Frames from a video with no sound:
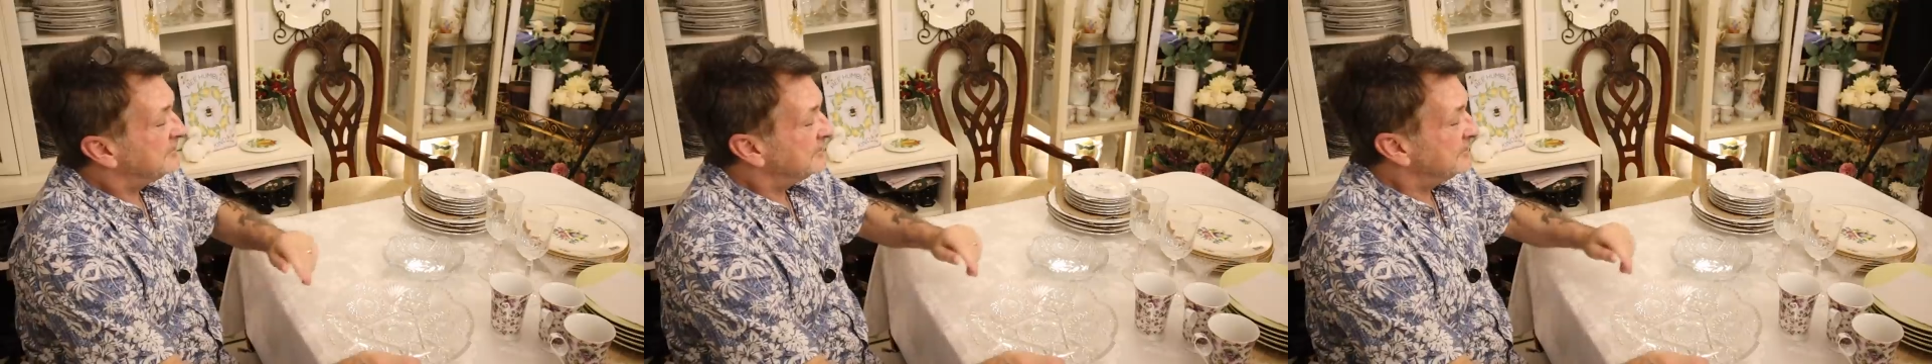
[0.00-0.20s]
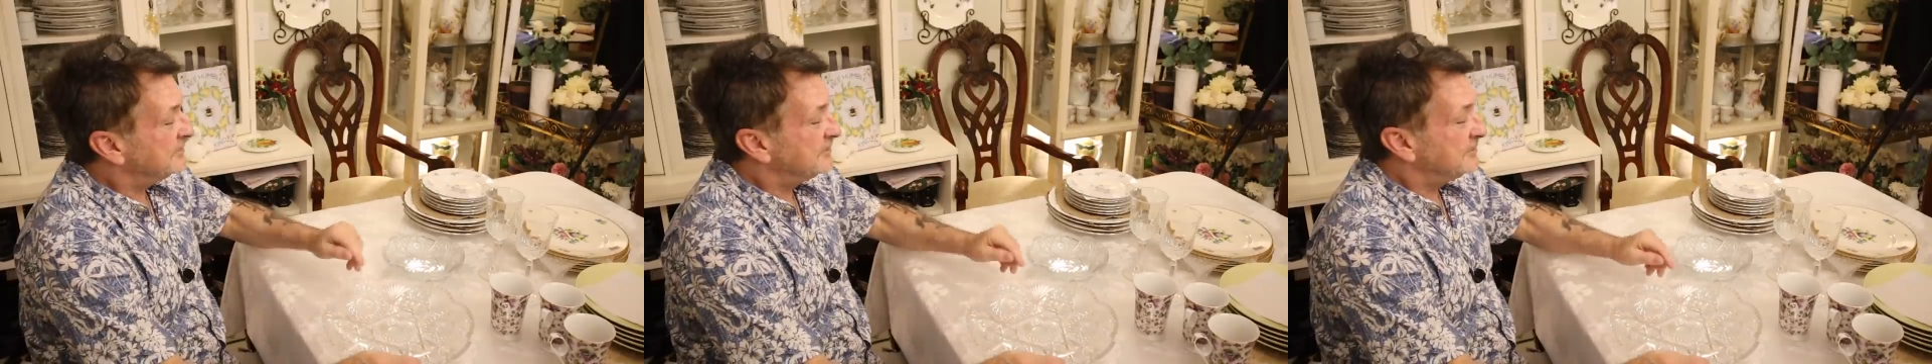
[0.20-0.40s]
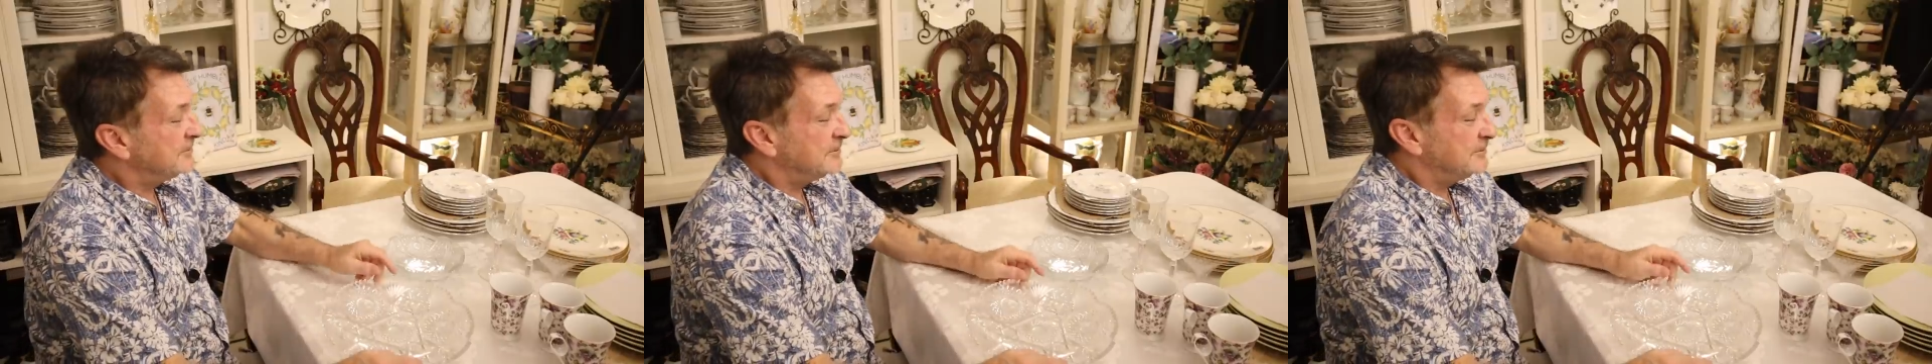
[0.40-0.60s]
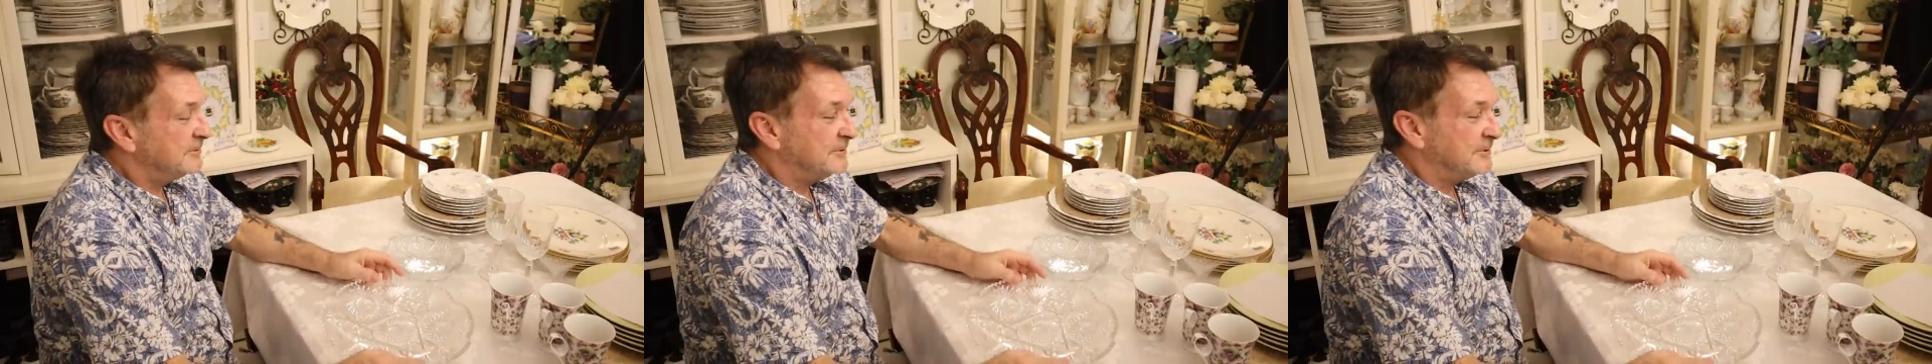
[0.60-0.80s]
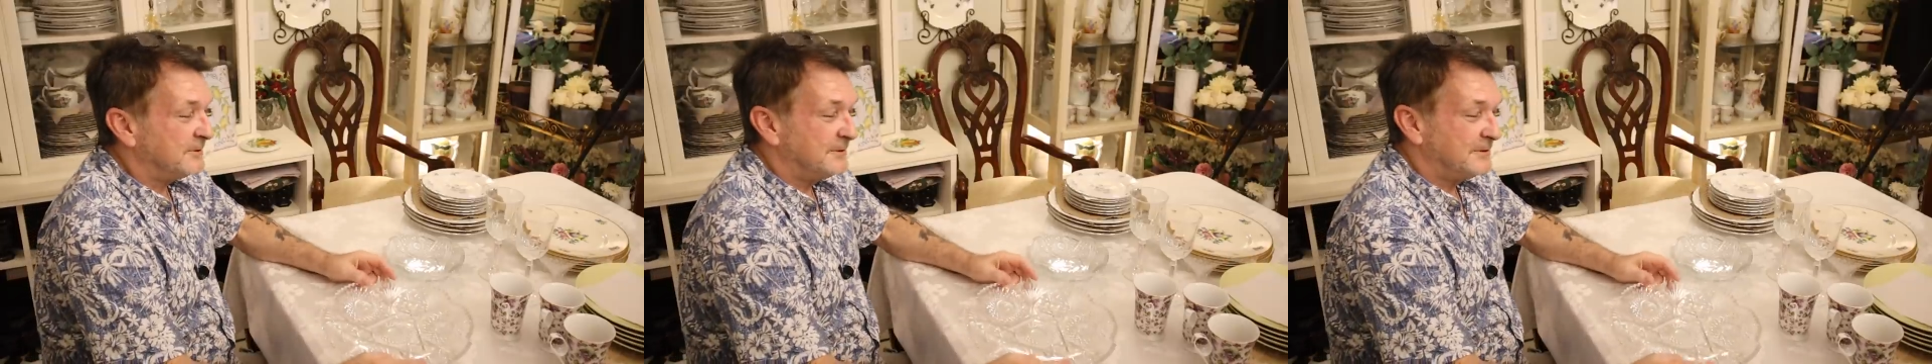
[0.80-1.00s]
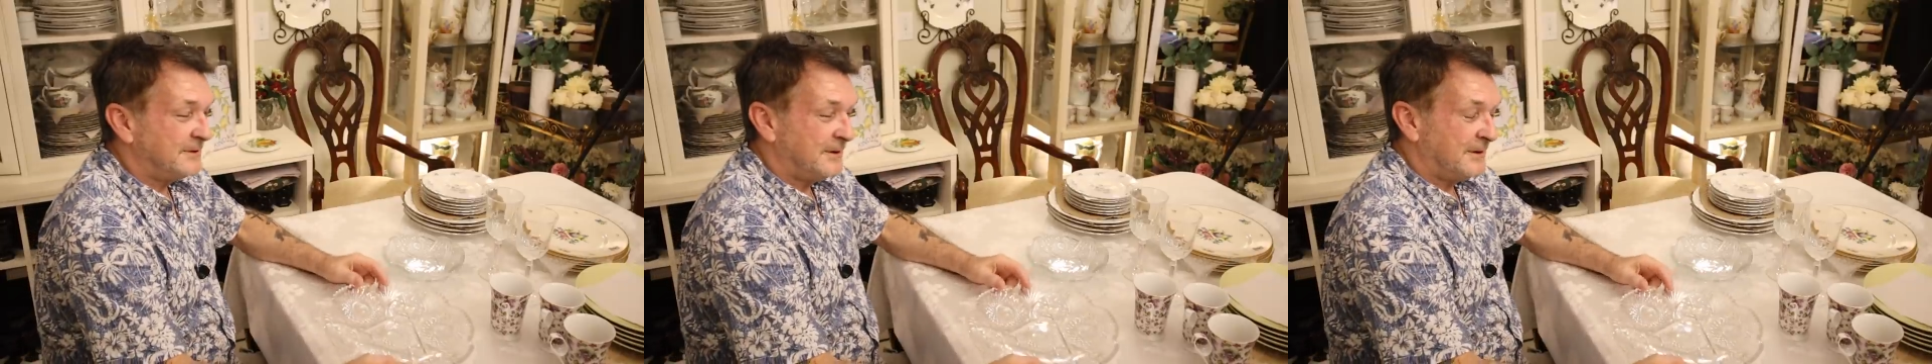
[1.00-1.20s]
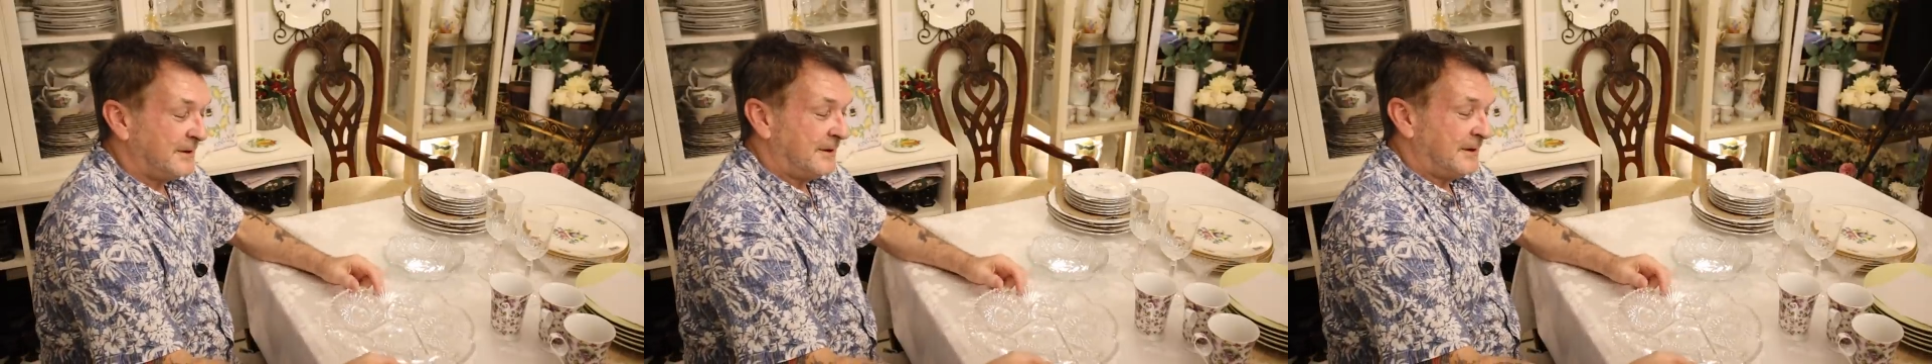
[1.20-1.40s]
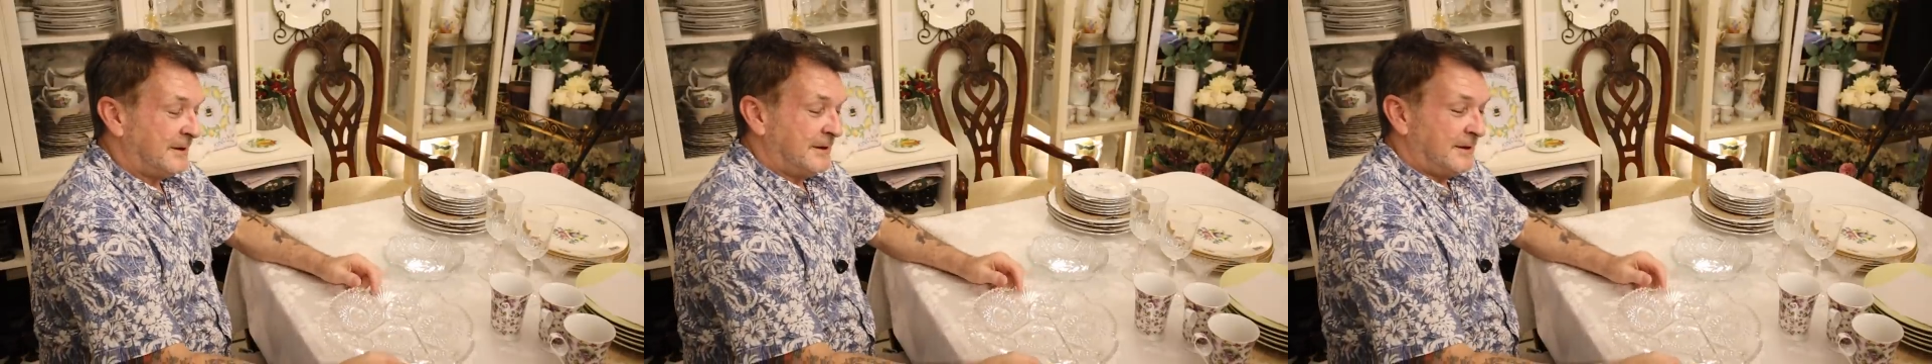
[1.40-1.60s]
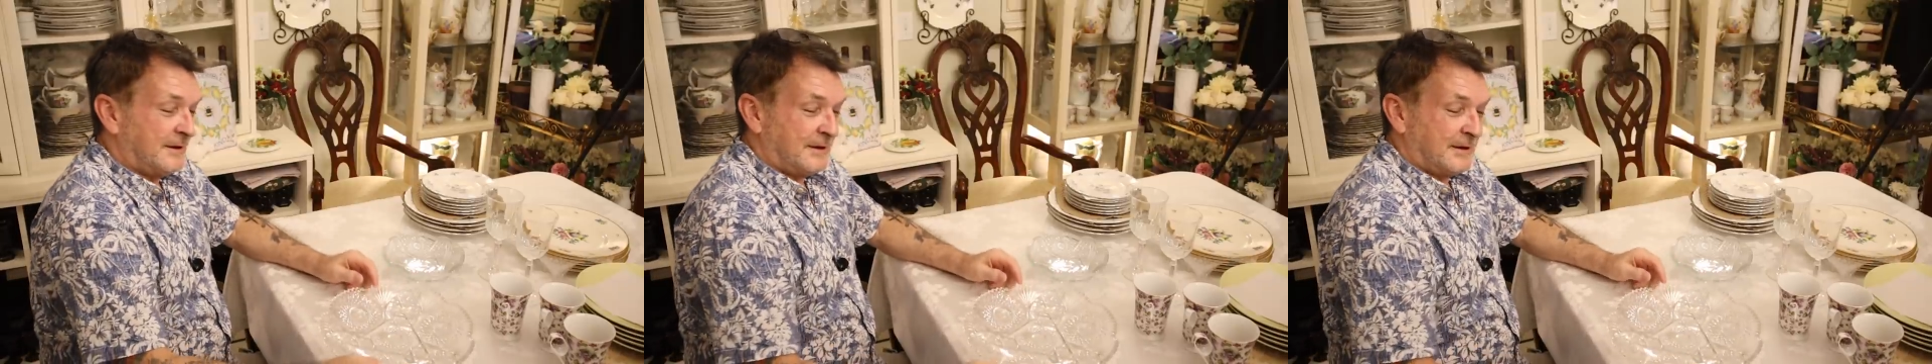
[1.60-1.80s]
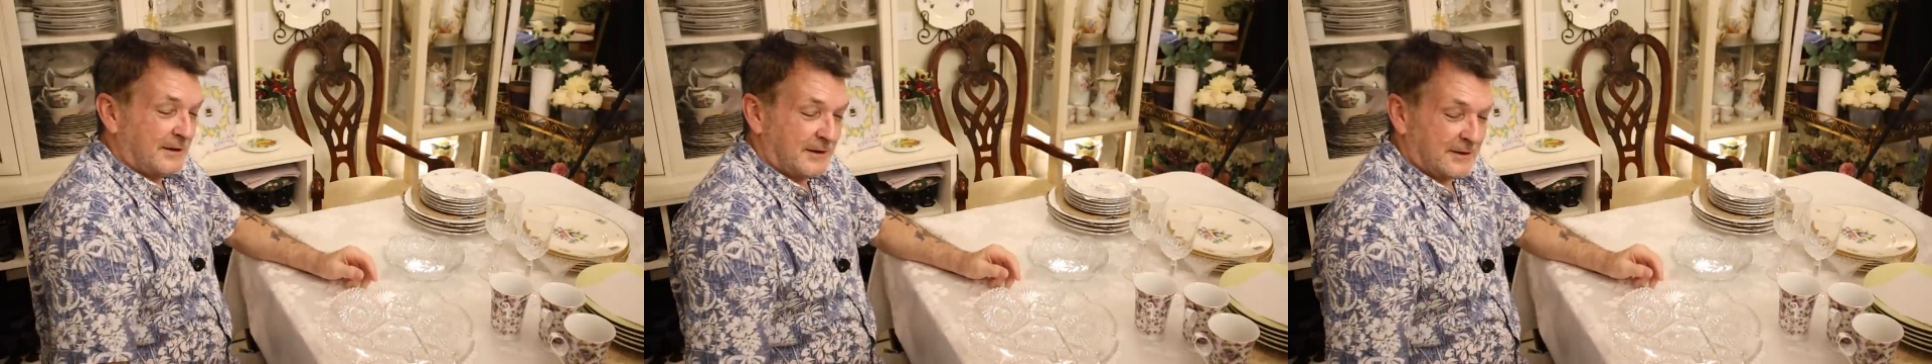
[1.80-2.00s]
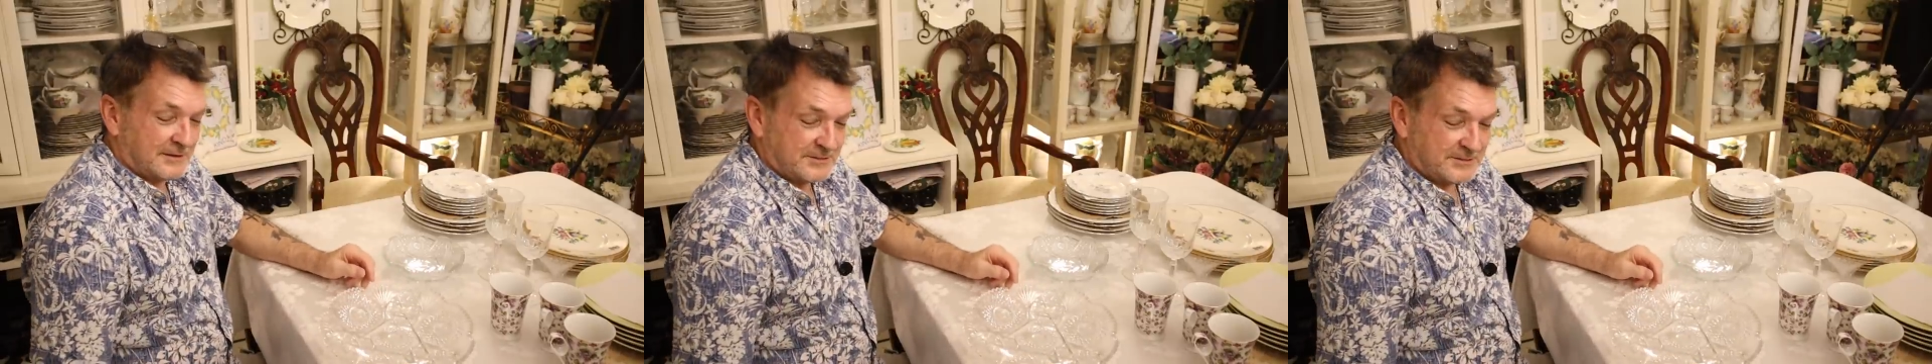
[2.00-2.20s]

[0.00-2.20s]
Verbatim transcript: Woo! I